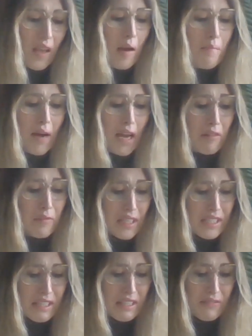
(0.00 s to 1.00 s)
My
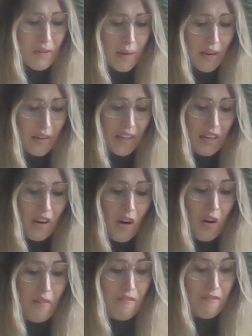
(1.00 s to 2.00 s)
reasons for marrying
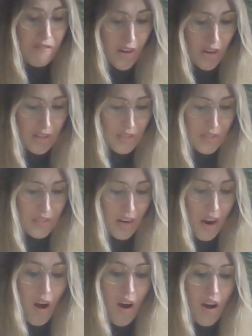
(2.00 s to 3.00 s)
are first,
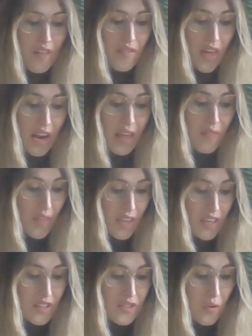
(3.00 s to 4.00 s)
that I think
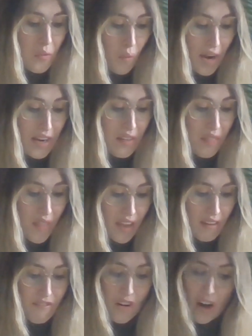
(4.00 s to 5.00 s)
it is the right
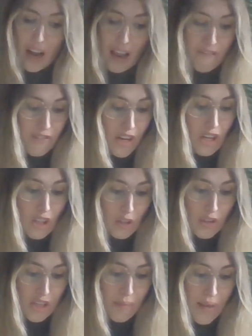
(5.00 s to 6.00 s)
thing for every
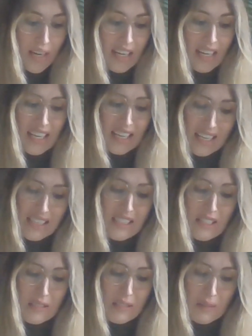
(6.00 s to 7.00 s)
clergyman in
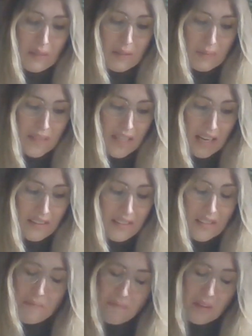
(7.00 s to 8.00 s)
easy
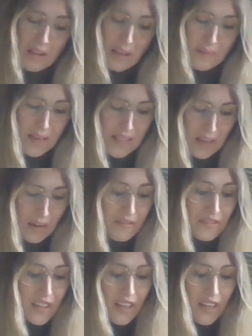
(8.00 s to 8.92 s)
circumstance, like myself,